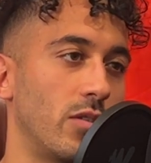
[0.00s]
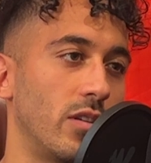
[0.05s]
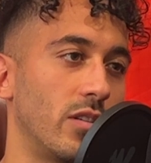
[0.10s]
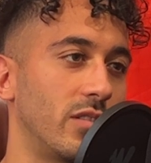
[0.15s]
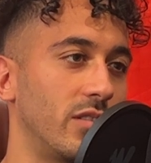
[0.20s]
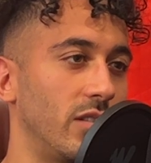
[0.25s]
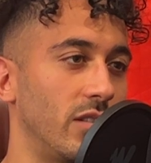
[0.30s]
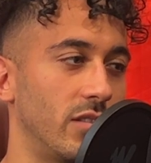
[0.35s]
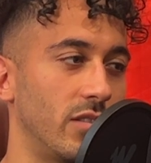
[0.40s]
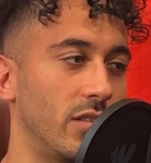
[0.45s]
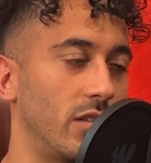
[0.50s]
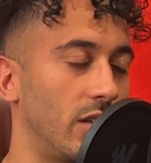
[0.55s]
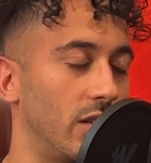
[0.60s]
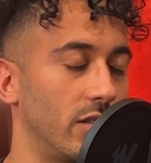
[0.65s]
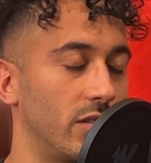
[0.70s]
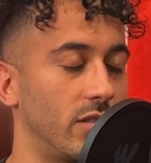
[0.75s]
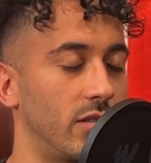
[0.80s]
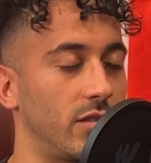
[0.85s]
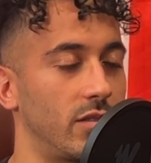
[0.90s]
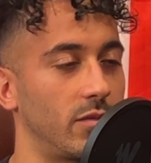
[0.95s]
His
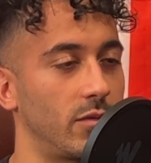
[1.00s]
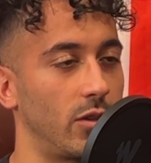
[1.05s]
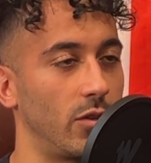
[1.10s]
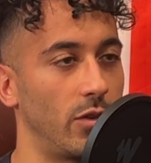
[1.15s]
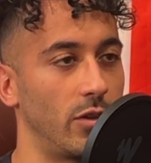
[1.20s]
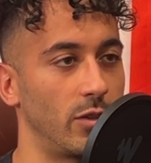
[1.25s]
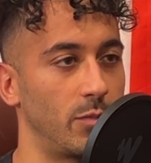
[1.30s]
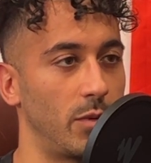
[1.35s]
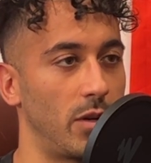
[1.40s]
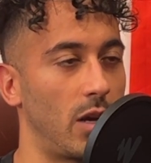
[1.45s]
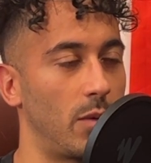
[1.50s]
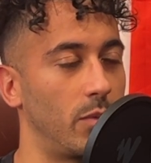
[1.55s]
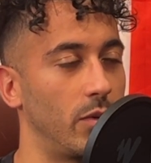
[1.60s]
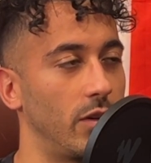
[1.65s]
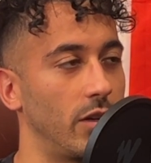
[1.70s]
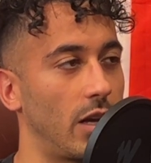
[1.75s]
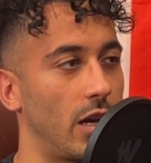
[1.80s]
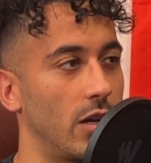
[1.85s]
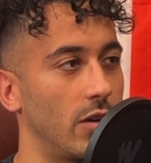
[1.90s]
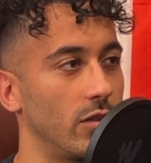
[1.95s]
career has been up
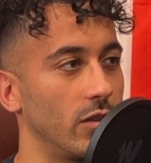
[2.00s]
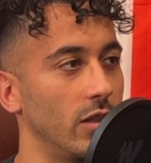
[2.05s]
and down.